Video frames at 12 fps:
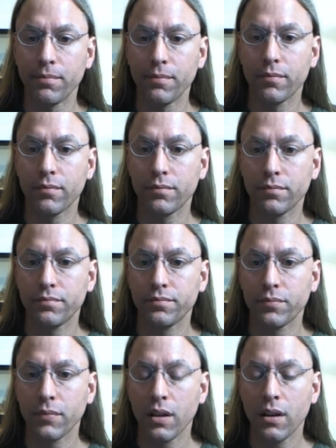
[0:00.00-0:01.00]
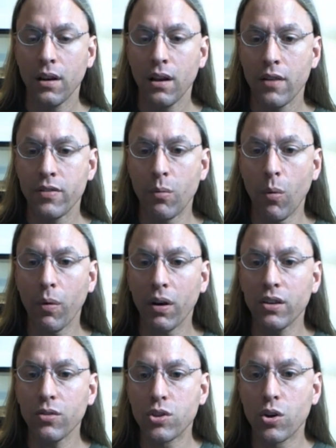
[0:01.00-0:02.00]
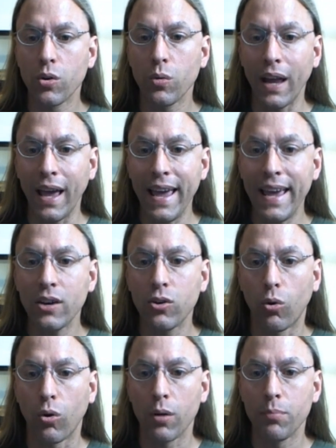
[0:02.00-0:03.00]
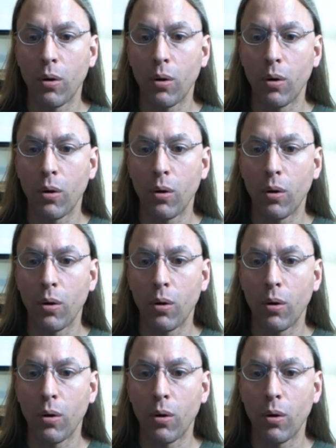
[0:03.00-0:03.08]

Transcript: Then what we're going to do is go to an A chord,